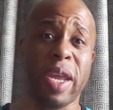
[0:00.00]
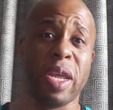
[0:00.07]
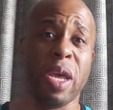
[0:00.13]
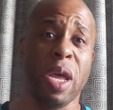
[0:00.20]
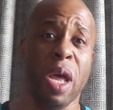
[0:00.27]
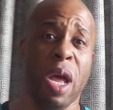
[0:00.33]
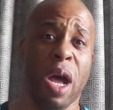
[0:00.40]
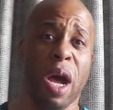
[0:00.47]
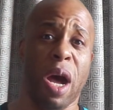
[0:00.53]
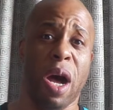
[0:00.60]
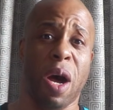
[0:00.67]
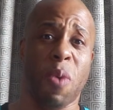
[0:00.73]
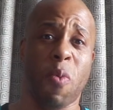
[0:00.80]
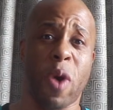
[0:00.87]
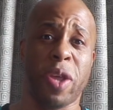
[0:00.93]

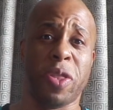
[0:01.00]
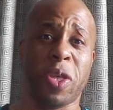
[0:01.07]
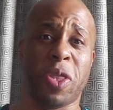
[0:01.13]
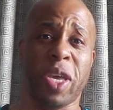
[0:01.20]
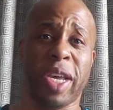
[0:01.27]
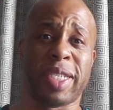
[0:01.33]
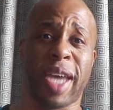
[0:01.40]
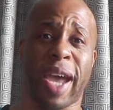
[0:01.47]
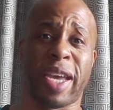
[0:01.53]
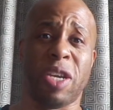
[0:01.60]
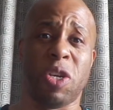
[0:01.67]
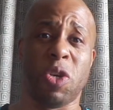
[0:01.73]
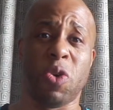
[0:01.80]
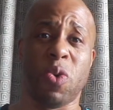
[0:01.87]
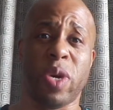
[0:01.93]
one of the things I can
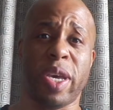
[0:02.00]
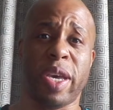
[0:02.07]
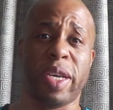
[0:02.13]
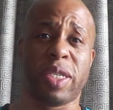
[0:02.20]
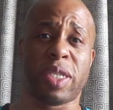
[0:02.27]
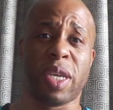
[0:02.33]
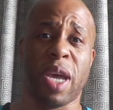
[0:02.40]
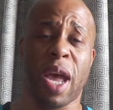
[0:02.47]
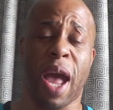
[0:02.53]
do is